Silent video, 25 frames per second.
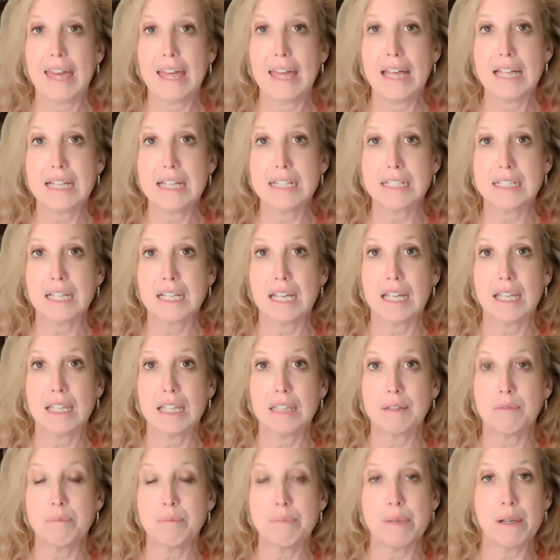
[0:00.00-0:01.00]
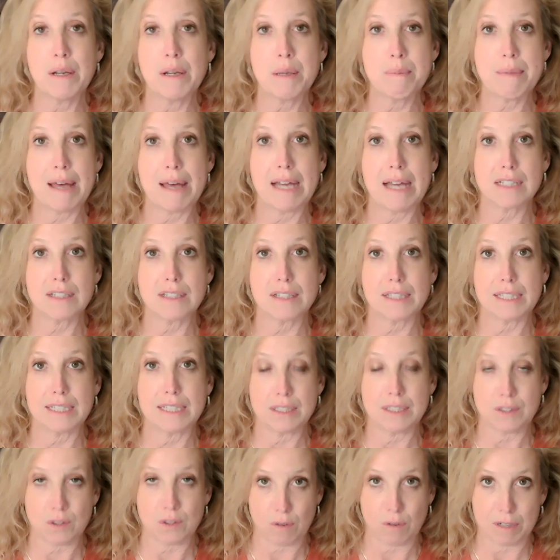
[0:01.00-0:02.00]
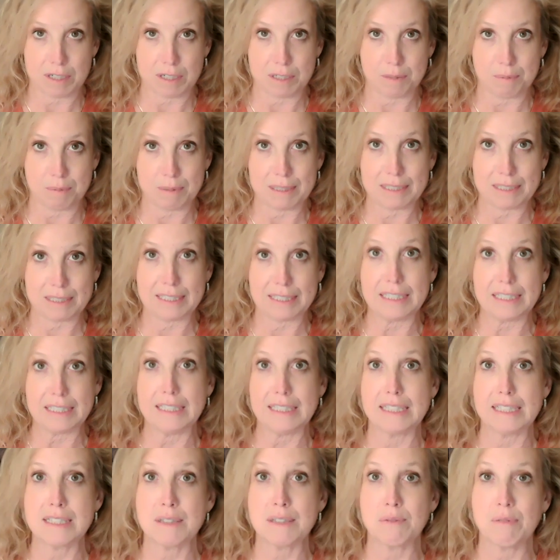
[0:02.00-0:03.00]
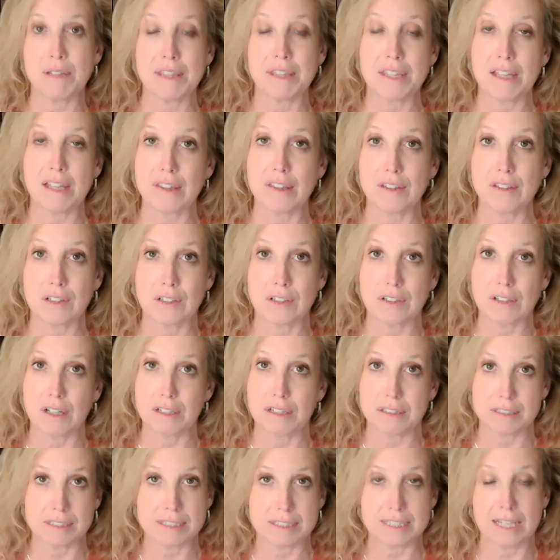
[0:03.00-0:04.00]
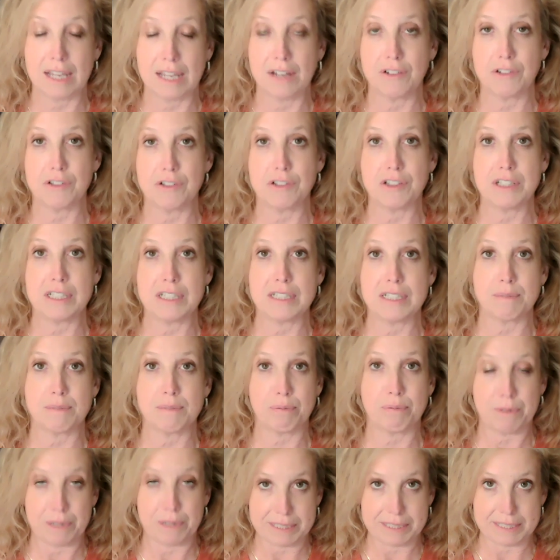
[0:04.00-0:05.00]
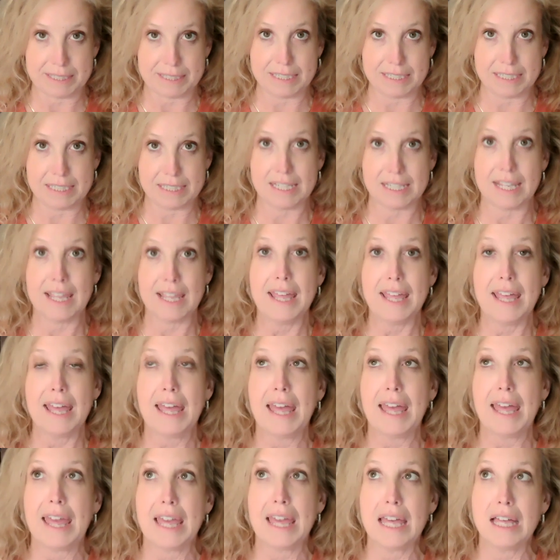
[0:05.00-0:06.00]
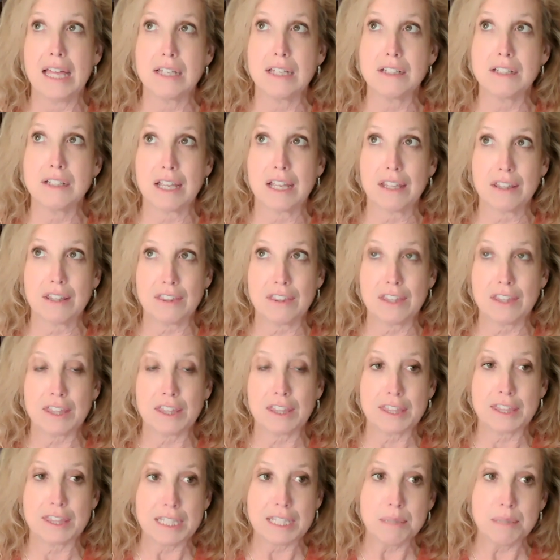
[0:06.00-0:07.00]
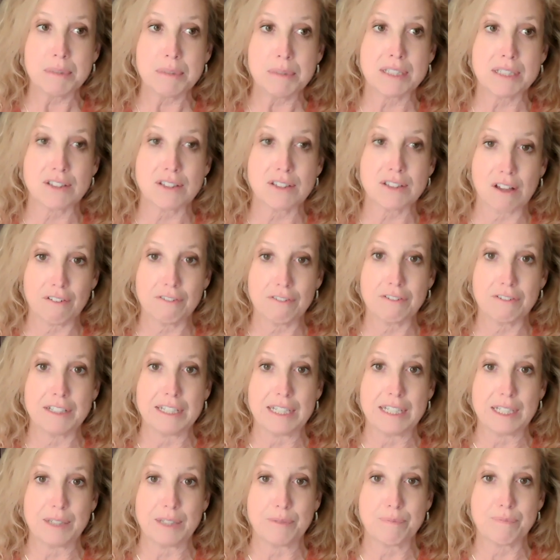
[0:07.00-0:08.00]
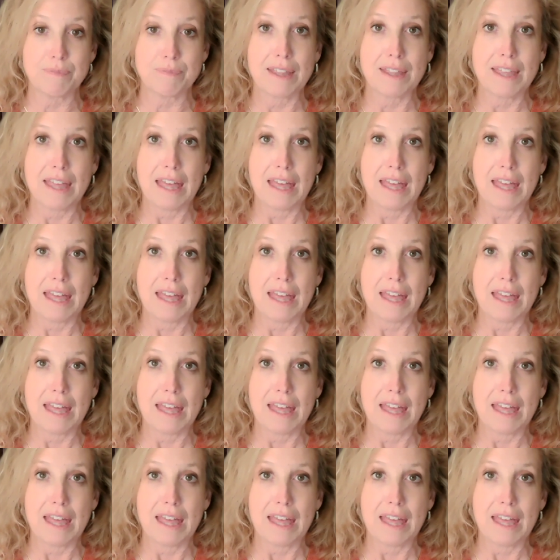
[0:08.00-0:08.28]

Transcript: And Mary Magdalene is going to be leading this with other goddess energies present. And the theme is softening.